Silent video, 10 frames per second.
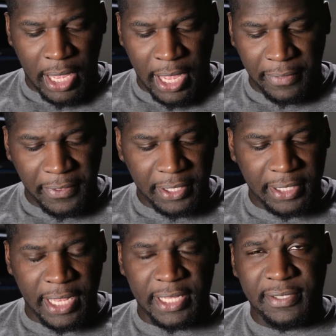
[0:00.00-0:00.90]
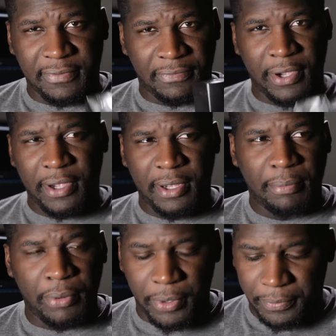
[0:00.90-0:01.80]
I think that is very
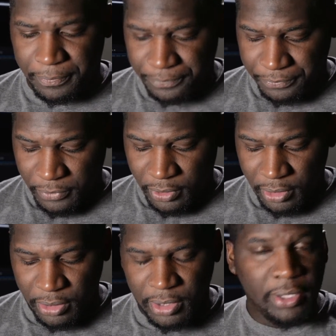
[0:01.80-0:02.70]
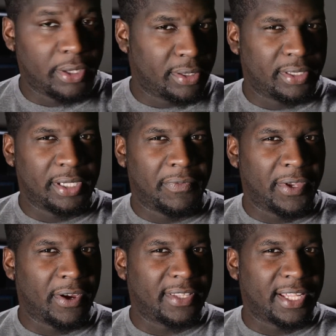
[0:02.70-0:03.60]
important. If you
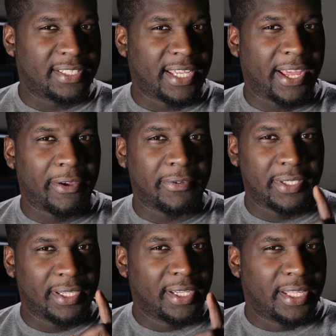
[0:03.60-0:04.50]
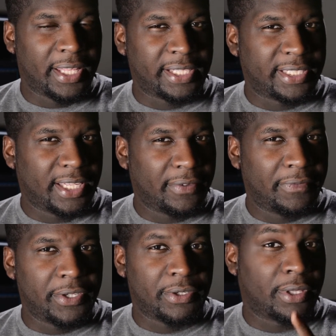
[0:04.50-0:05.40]
heard that sound, that's another
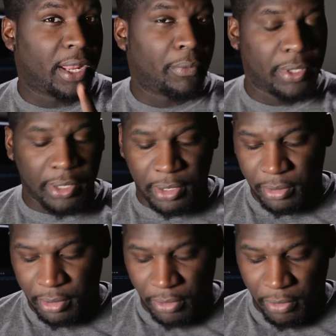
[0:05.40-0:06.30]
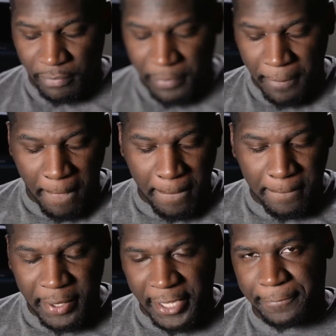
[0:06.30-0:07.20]
feature that I want to go over.
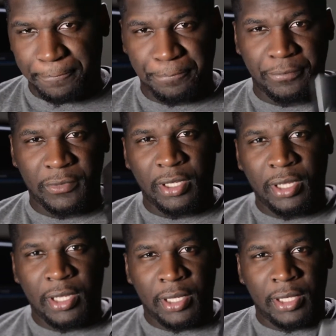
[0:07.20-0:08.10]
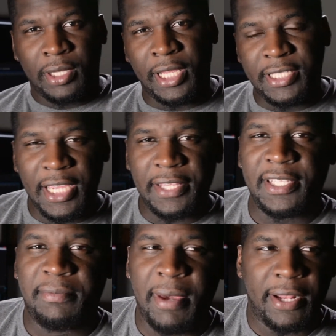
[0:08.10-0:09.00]
But They said
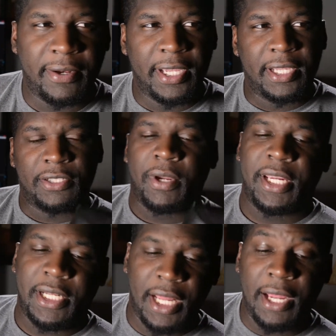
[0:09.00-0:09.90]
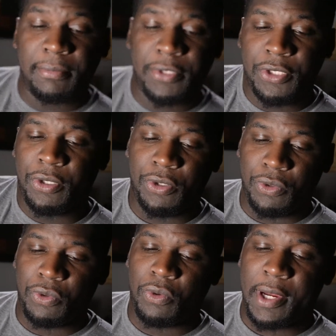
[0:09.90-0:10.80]
this battery is rated up
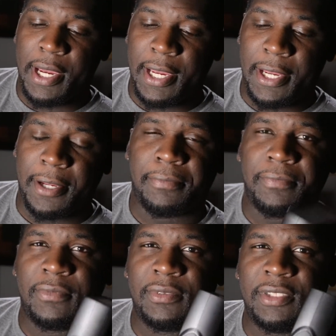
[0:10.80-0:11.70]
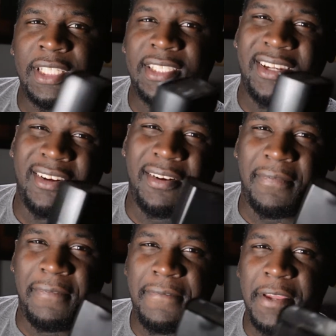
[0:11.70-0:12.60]
to
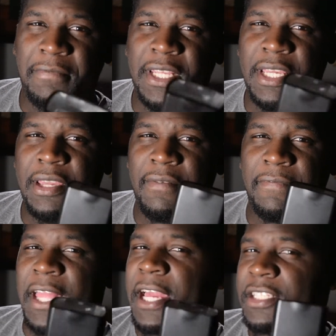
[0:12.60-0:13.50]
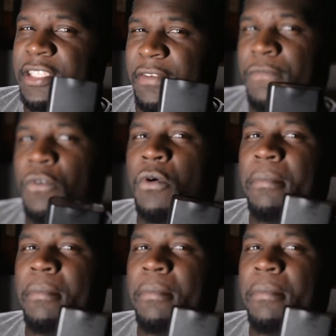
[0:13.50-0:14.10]
650 flashes at full